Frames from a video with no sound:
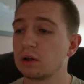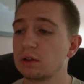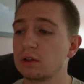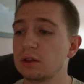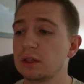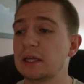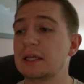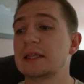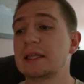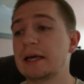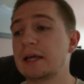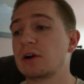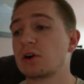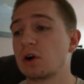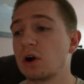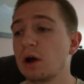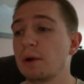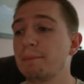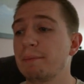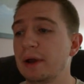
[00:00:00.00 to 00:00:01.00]
later
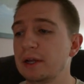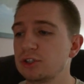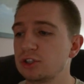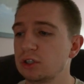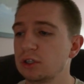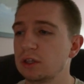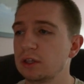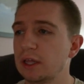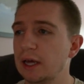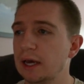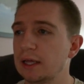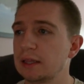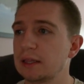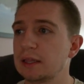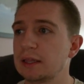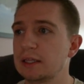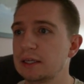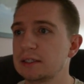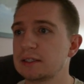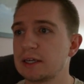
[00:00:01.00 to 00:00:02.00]
on mentioned that
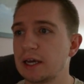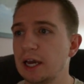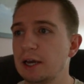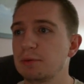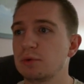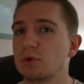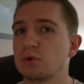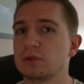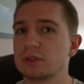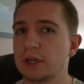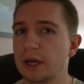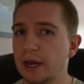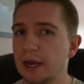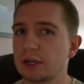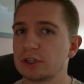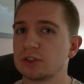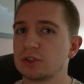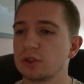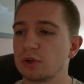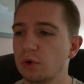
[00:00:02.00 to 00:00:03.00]
this cable was
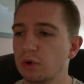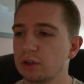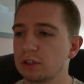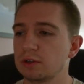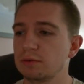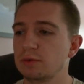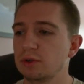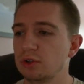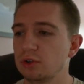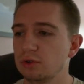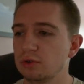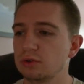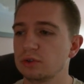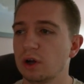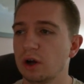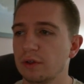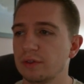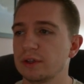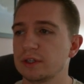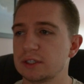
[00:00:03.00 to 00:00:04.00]
actually going to be used
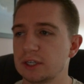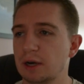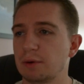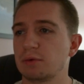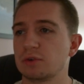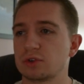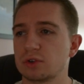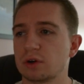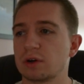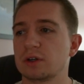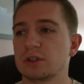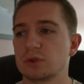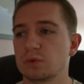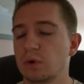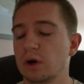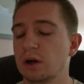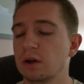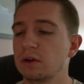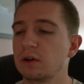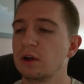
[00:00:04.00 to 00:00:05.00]
on the Cybertruck as
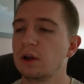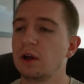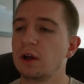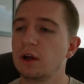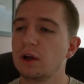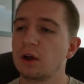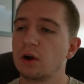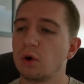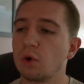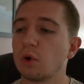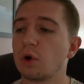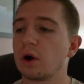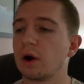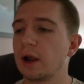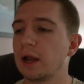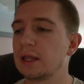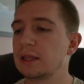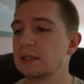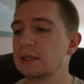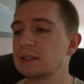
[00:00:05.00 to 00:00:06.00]
well, or
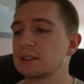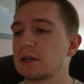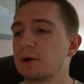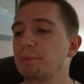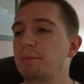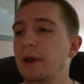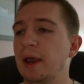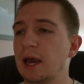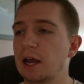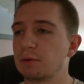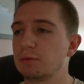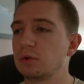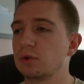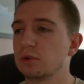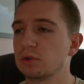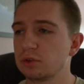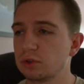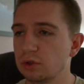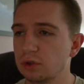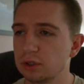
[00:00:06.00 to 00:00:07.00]
at least
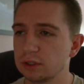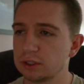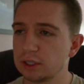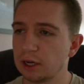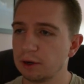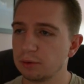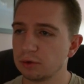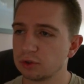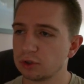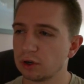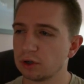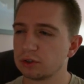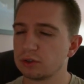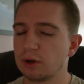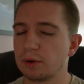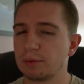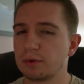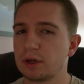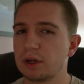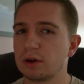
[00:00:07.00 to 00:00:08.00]
compatible to the Cybertruck. So
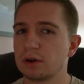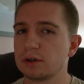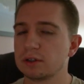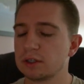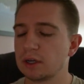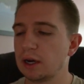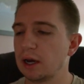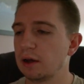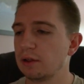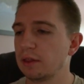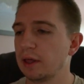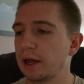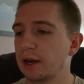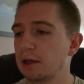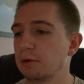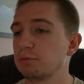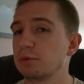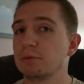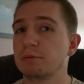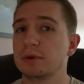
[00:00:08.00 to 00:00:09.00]
I'm curious on how that
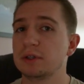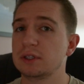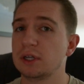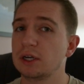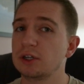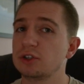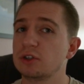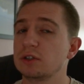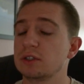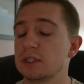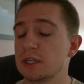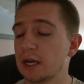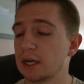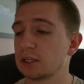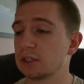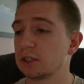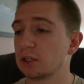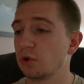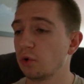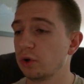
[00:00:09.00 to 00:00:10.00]
implementation is
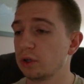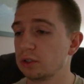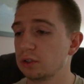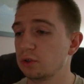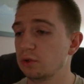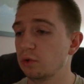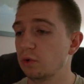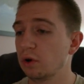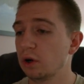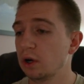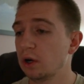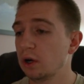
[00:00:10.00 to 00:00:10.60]
actually going to